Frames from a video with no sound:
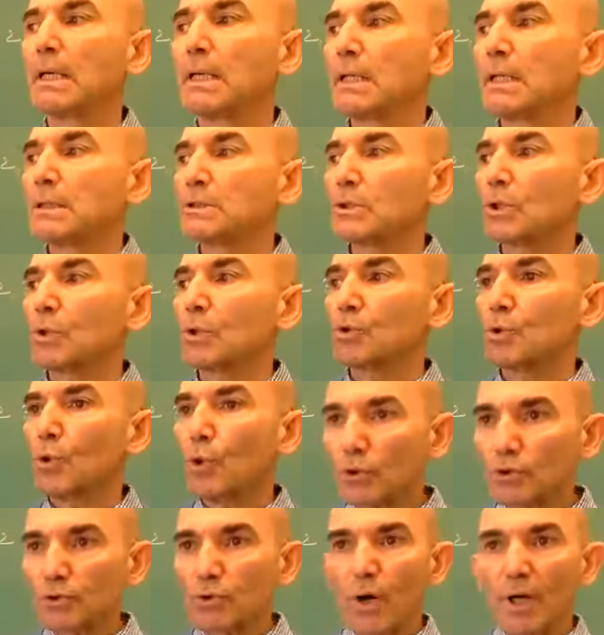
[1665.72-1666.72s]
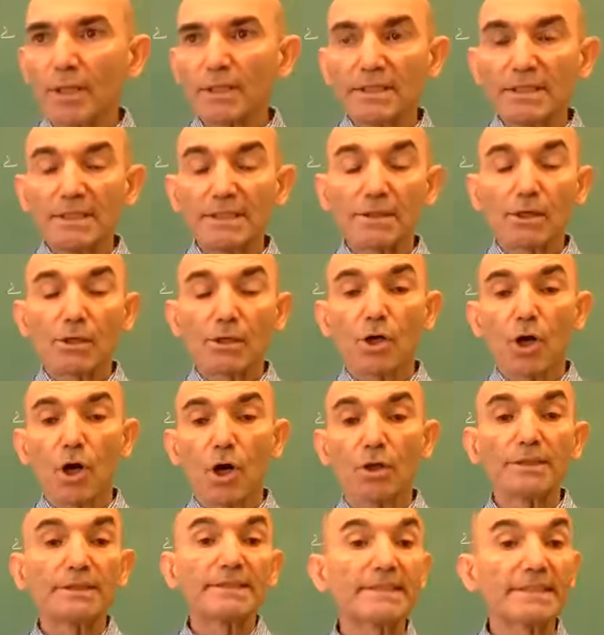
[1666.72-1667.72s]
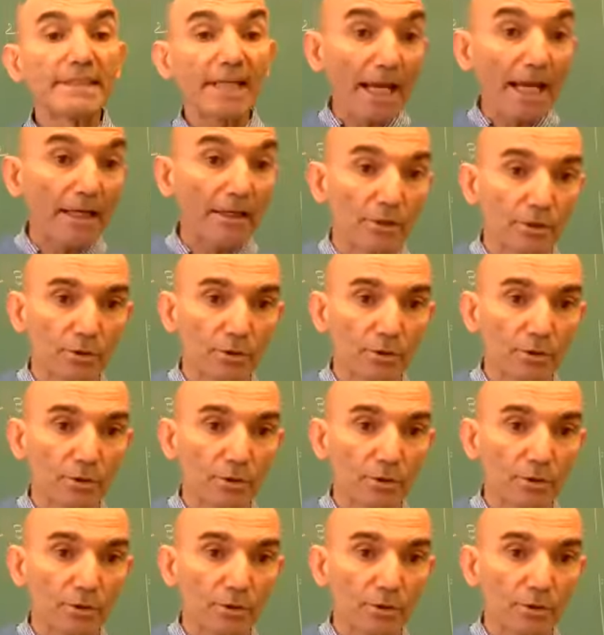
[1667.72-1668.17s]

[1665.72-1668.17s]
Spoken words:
So those quantities are called scalar